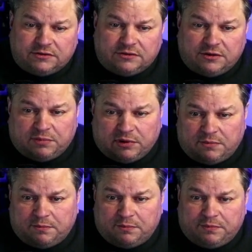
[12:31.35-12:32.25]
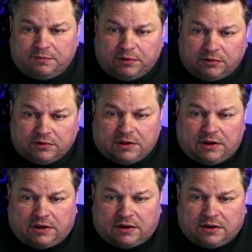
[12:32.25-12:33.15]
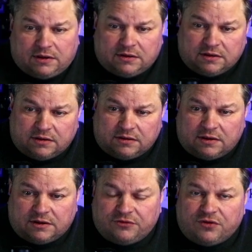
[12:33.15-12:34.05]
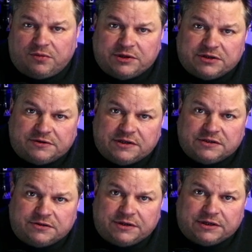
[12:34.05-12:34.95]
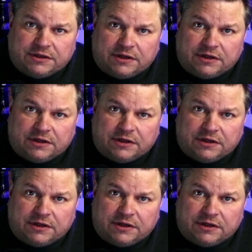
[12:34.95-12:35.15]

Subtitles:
You plonk the hydrometer into it,